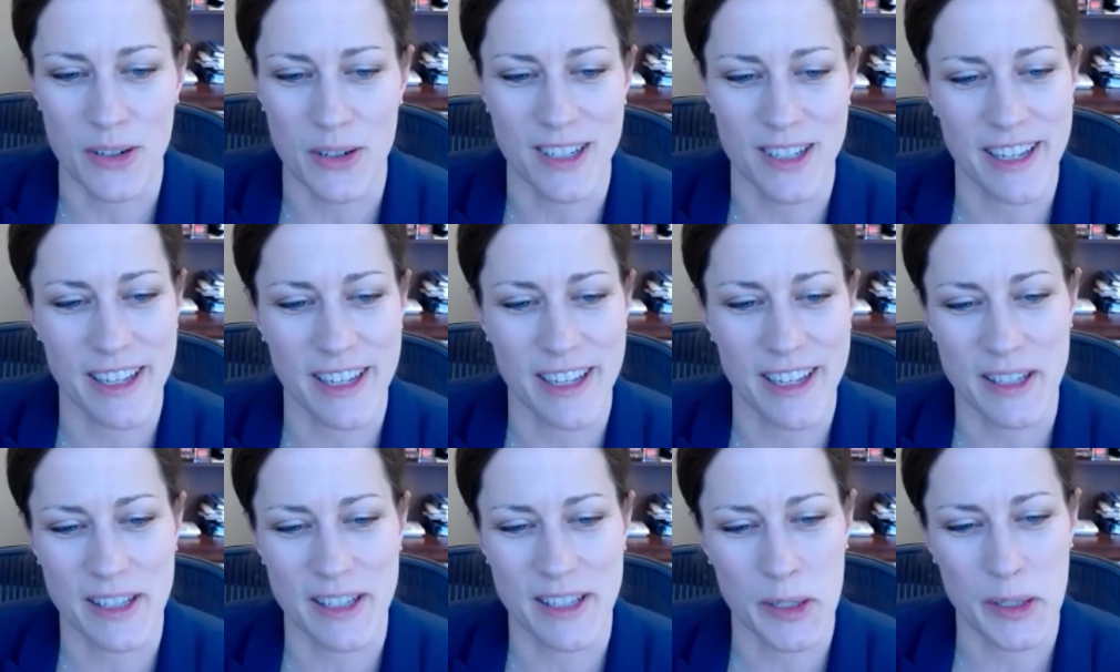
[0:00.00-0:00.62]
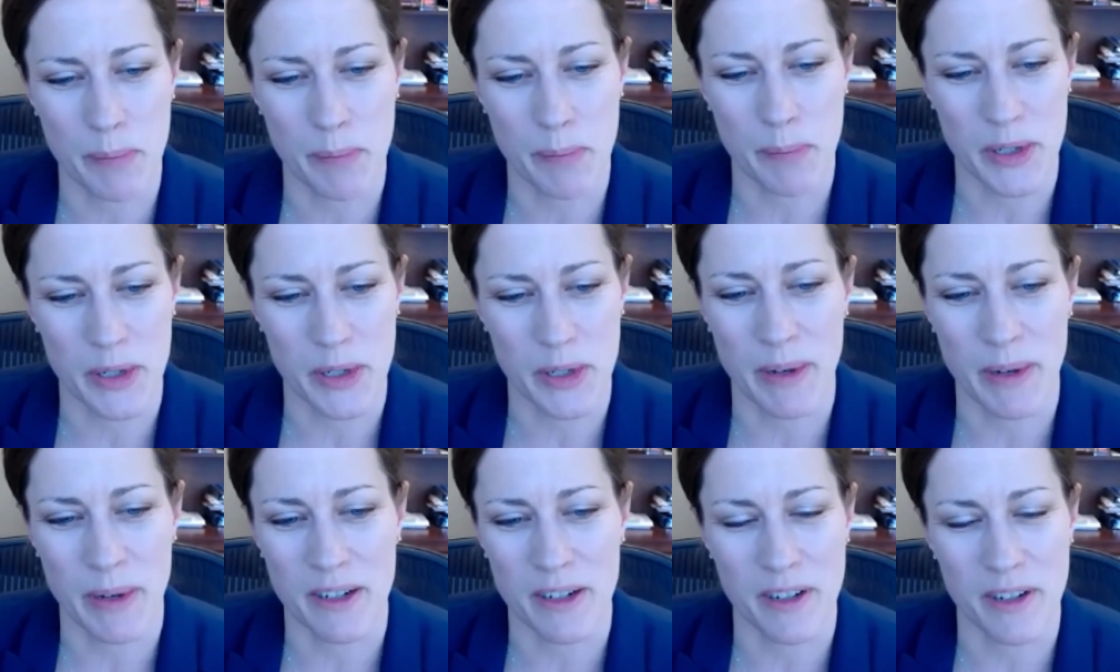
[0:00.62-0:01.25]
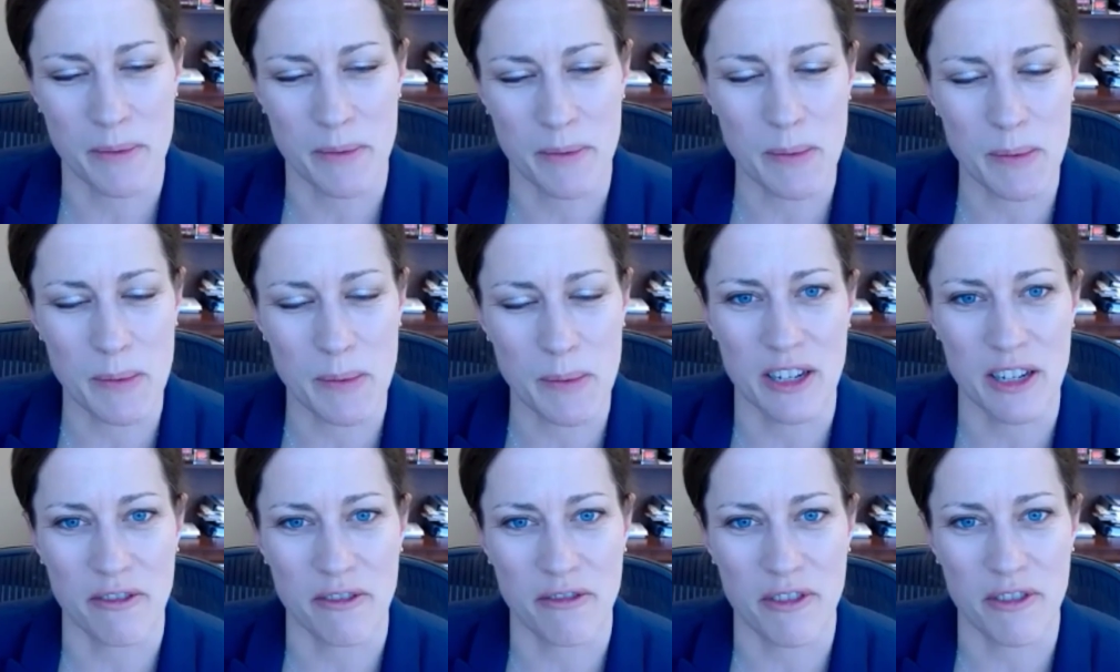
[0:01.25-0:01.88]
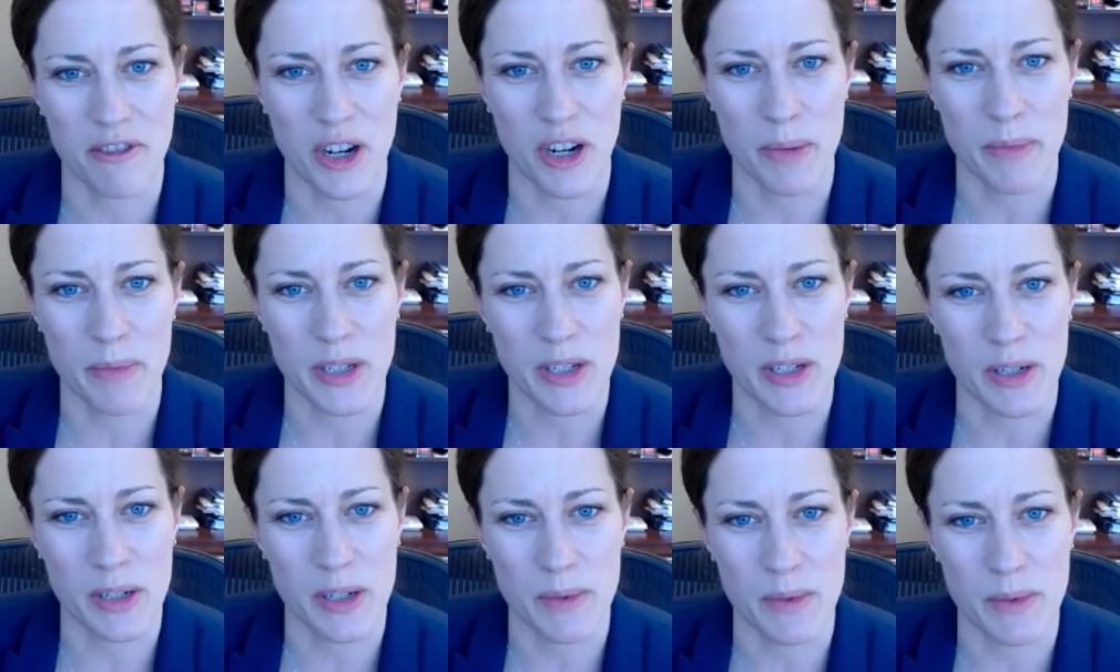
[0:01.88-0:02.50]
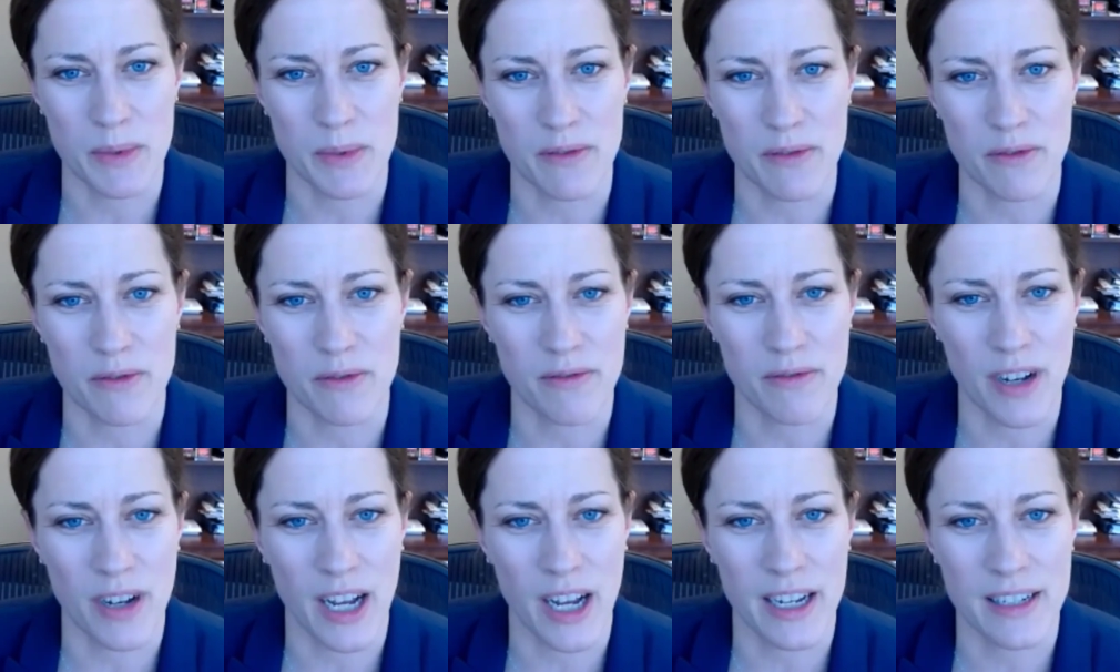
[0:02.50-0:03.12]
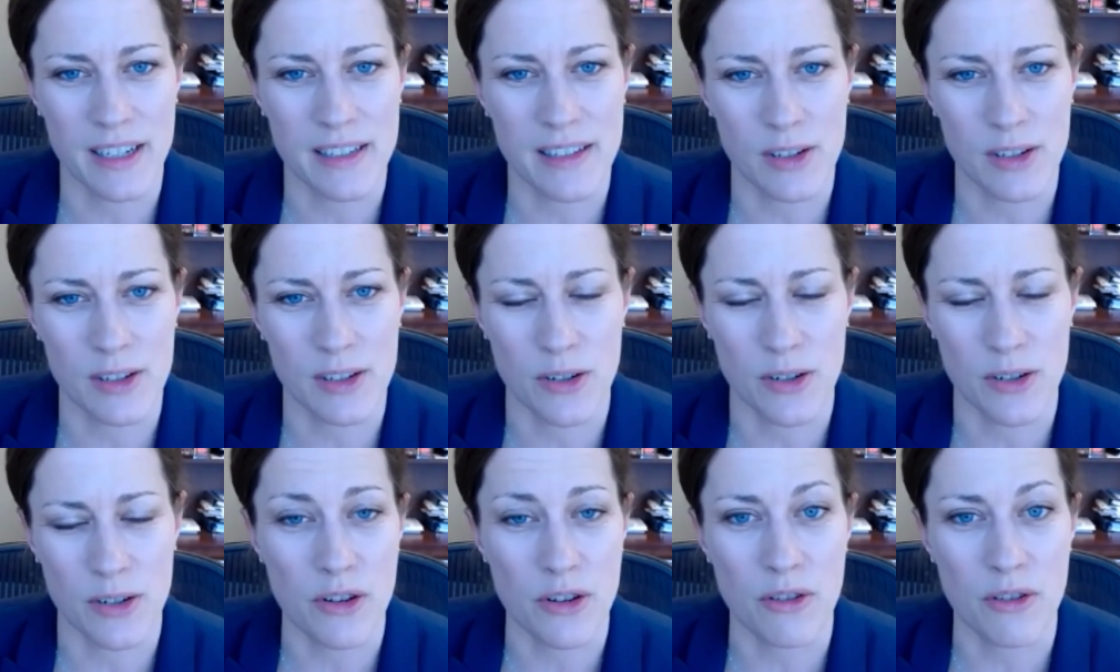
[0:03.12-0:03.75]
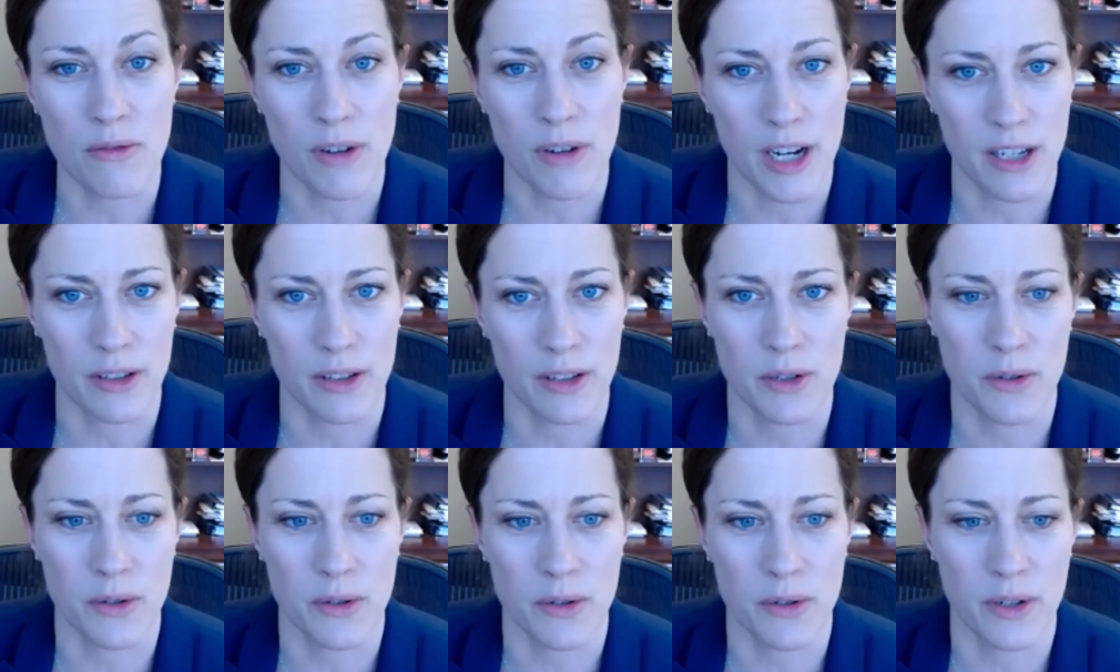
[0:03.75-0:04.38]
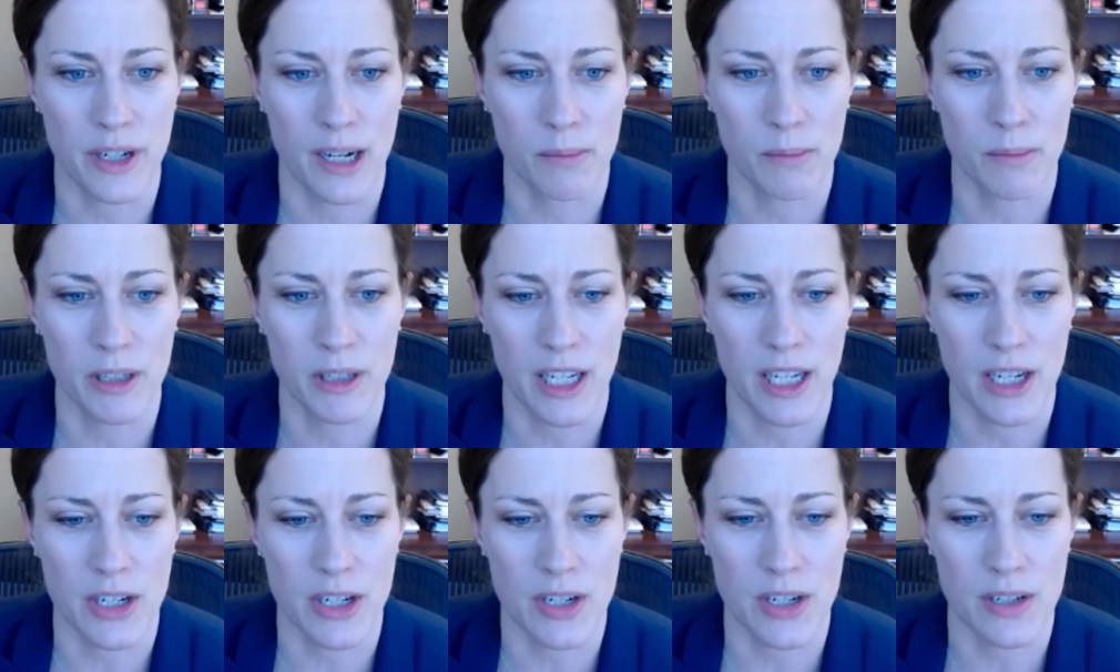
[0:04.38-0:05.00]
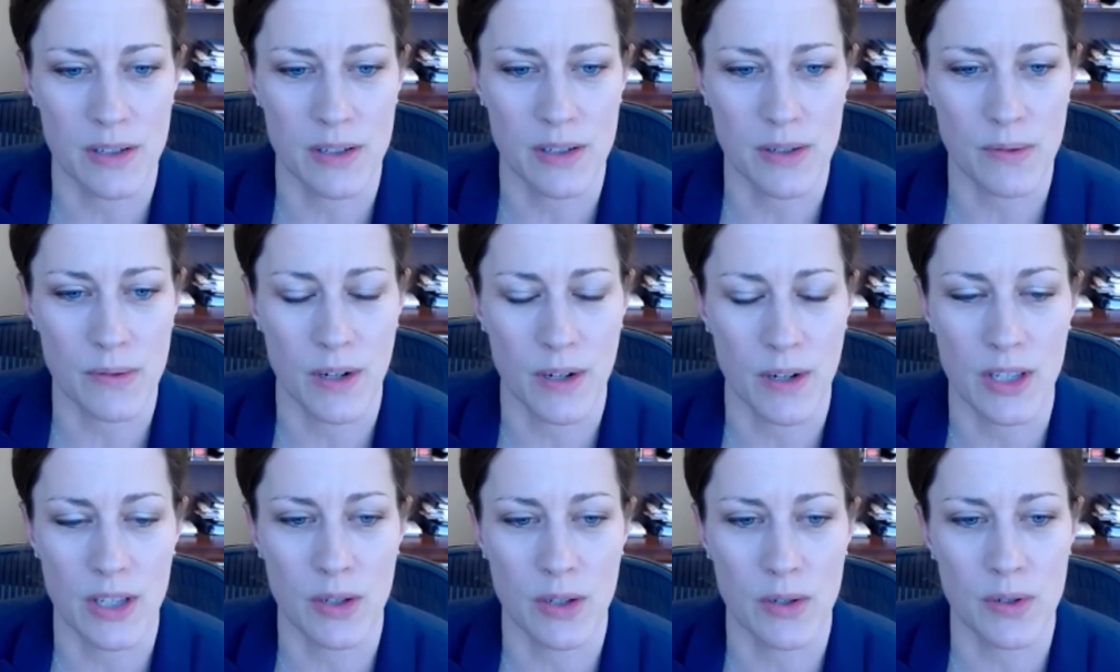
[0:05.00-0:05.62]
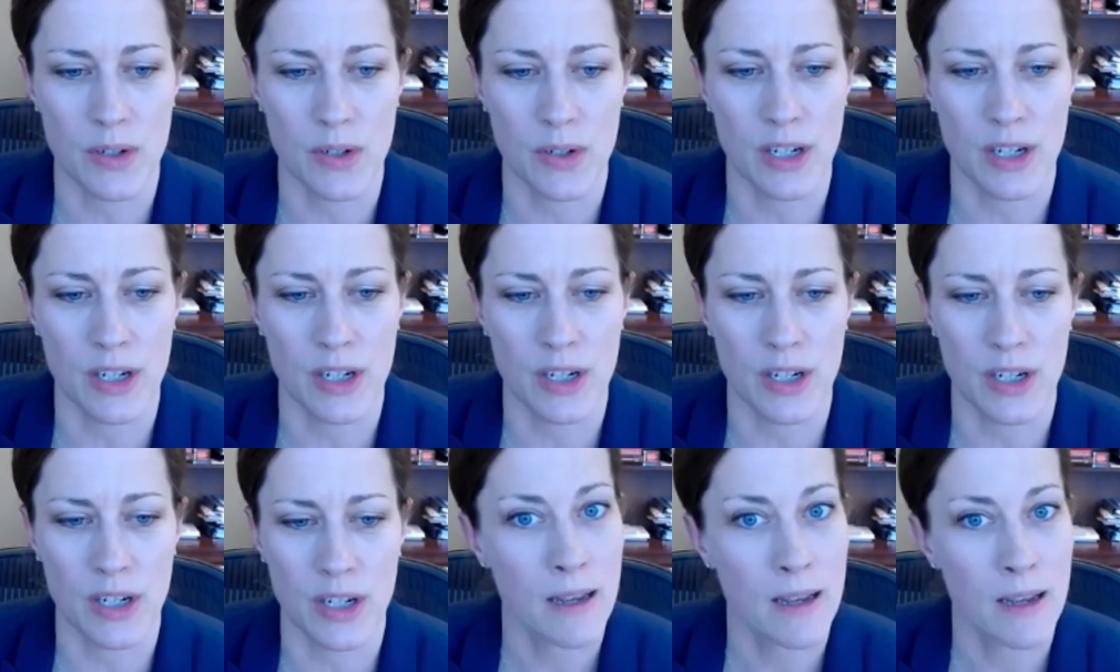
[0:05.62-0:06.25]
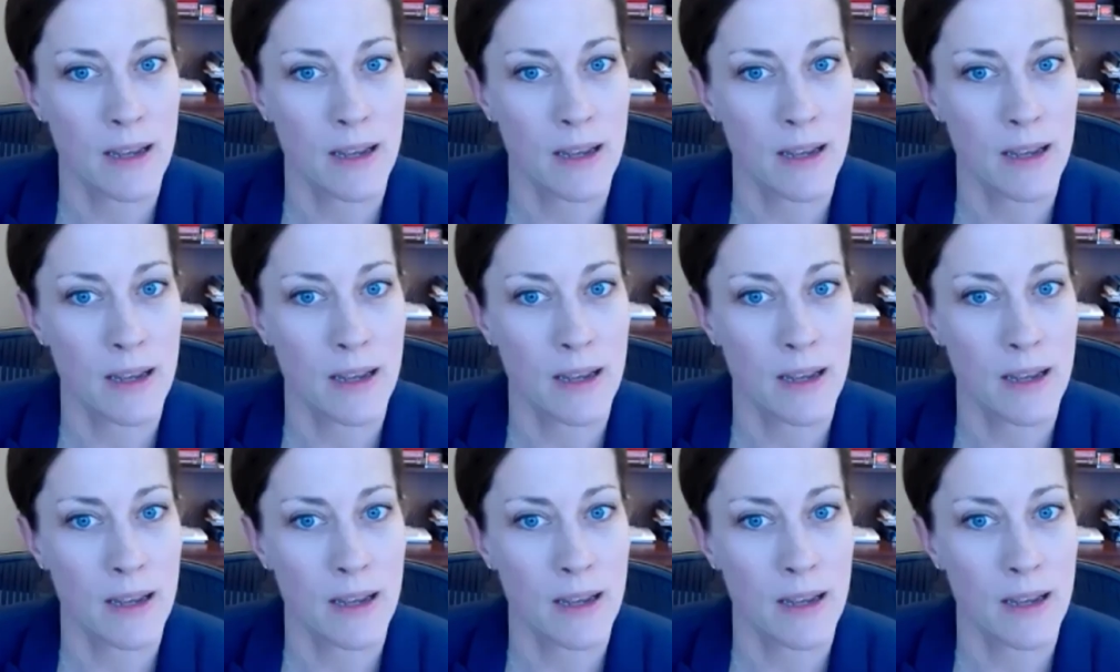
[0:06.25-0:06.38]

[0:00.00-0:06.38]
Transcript: That's the perspective I'm speaking from, in terms of revised or new regulatory obligations, right? Those are going to be